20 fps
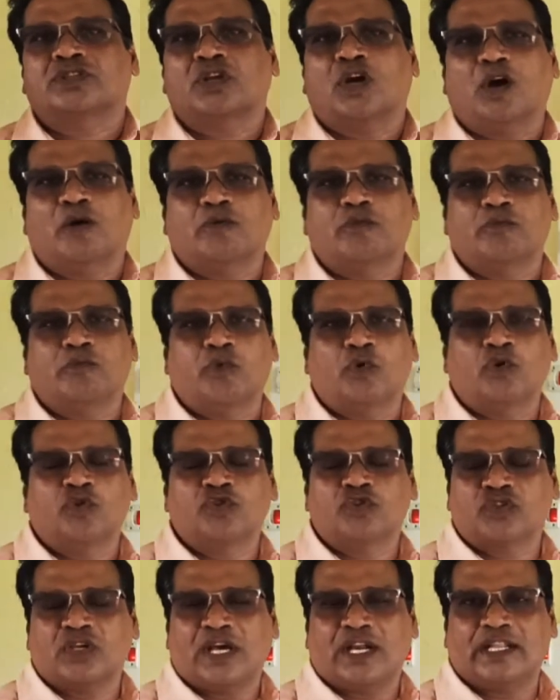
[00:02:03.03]
of
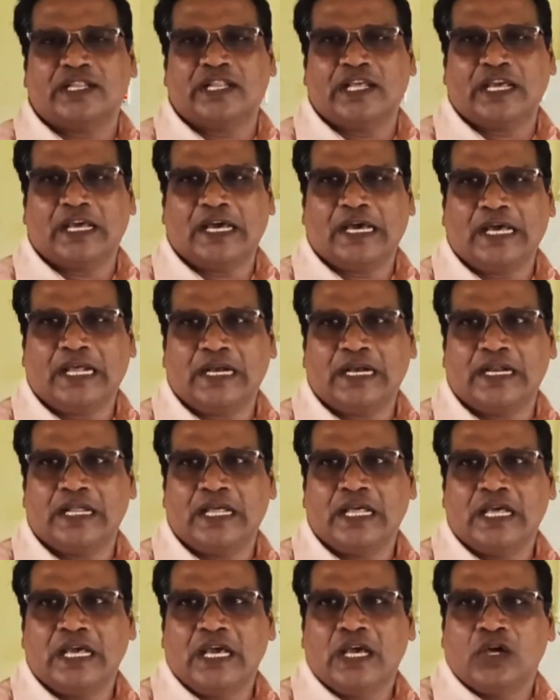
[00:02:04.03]
bones are there.
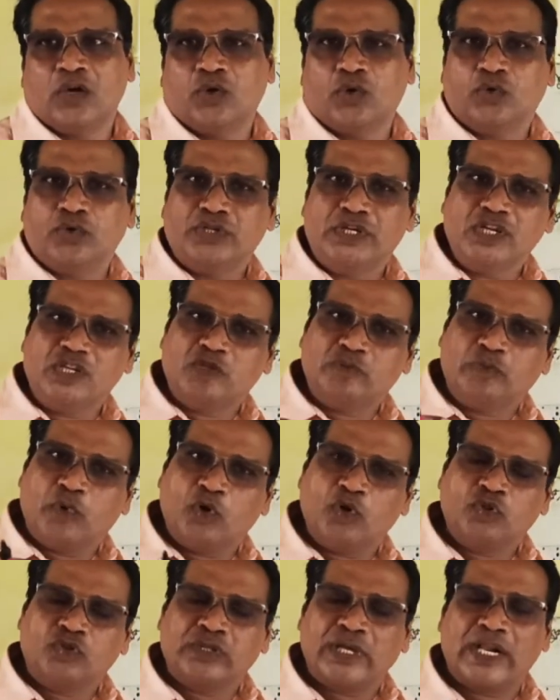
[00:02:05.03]
So each
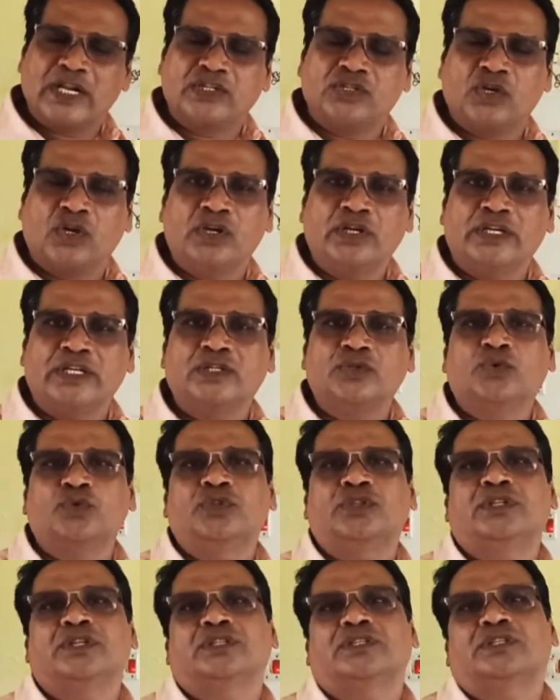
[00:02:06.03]
bones are joining
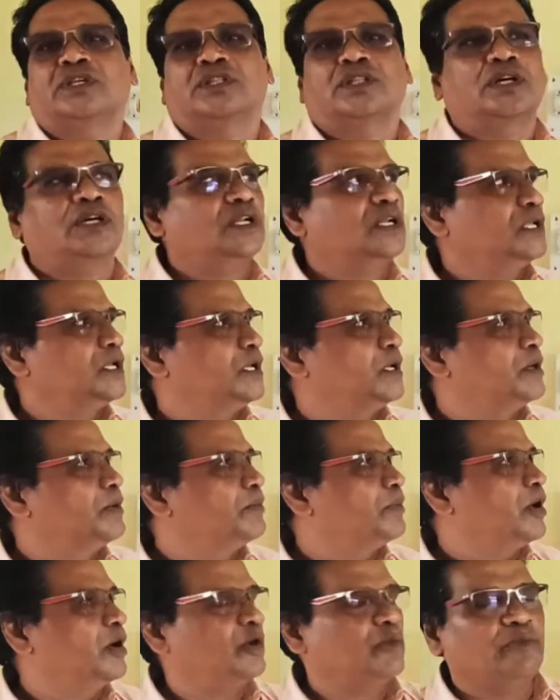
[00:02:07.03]
with each other
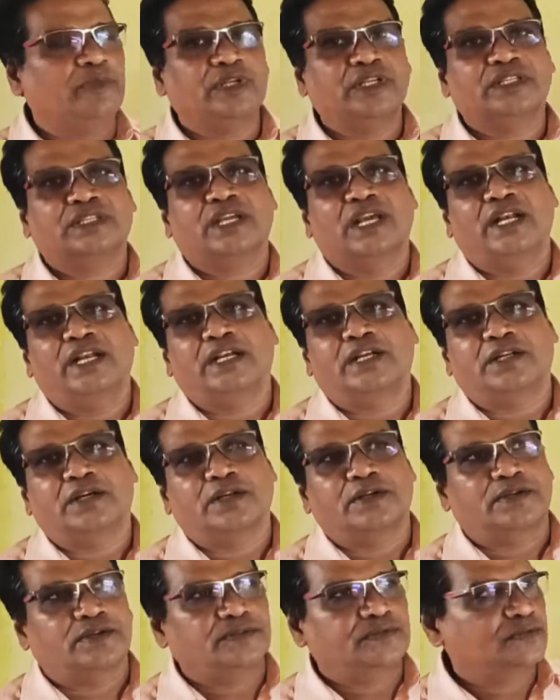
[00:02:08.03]
forming skeleton.
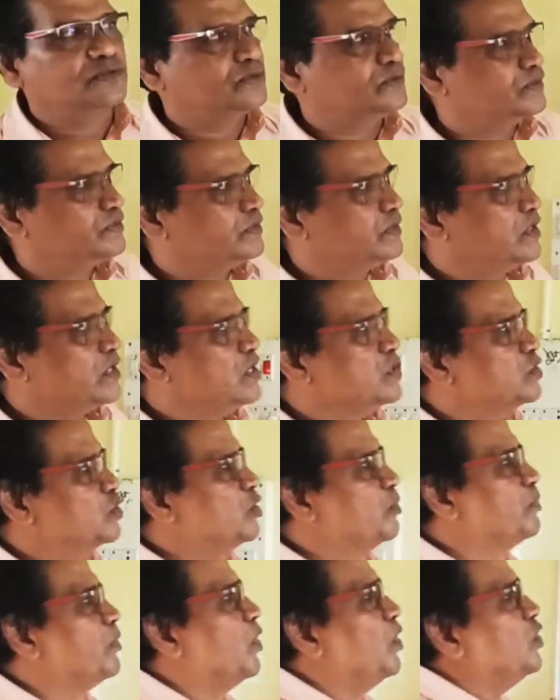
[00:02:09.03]
So
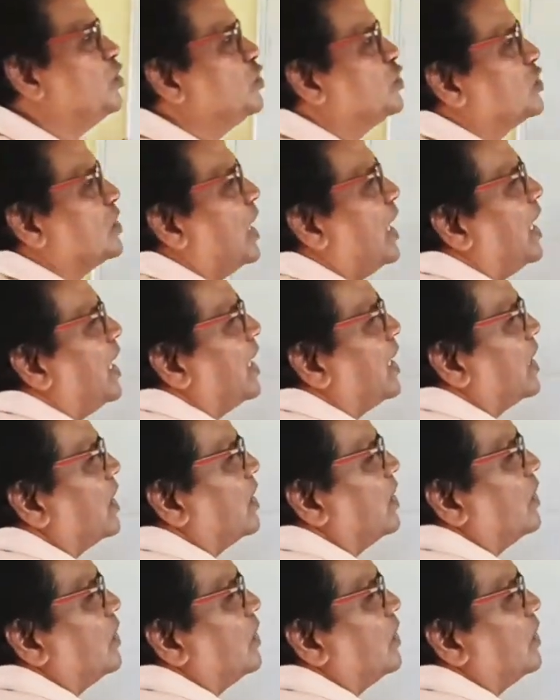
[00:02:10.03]
bones are